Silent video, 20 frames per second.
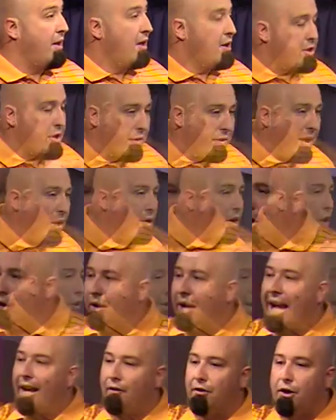So they'll go
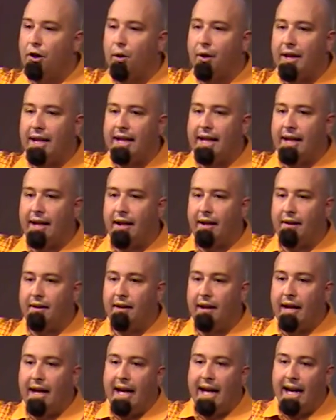out and do it
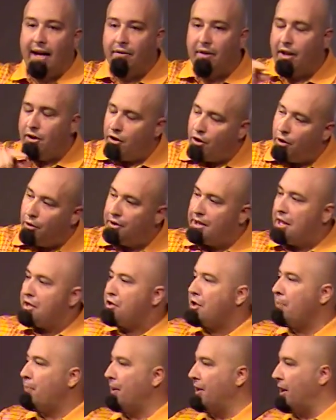again, and then you
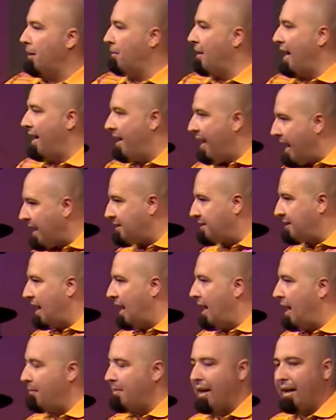discipline them that next
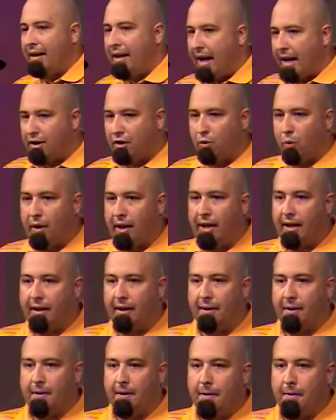time, that next
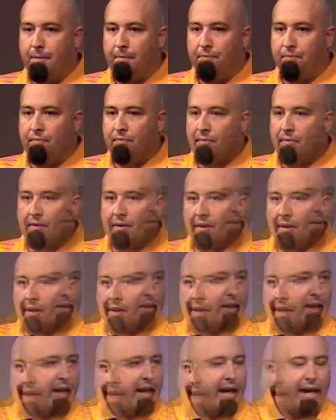week,
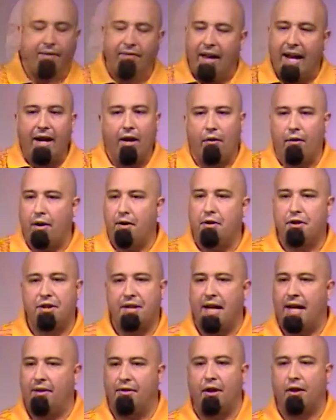and they don't
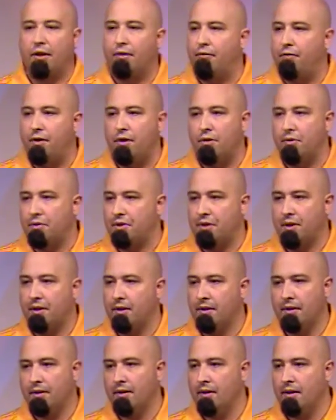understand. They're confused.
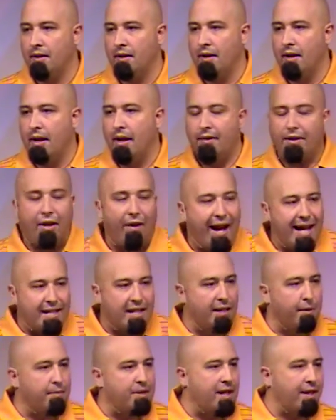They're
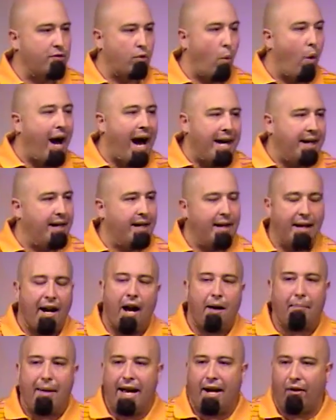asking themselves, why did it
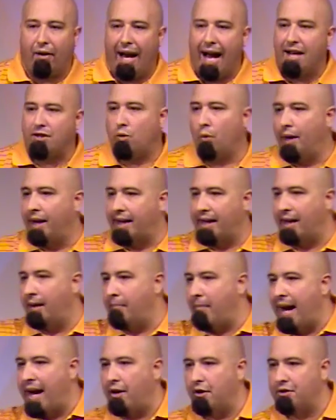not matter last week and
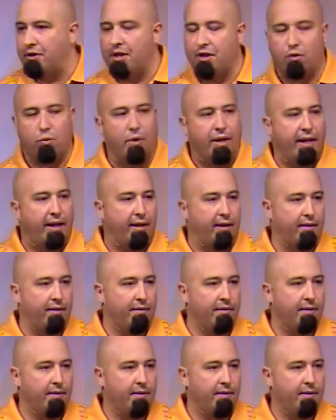it matters this week?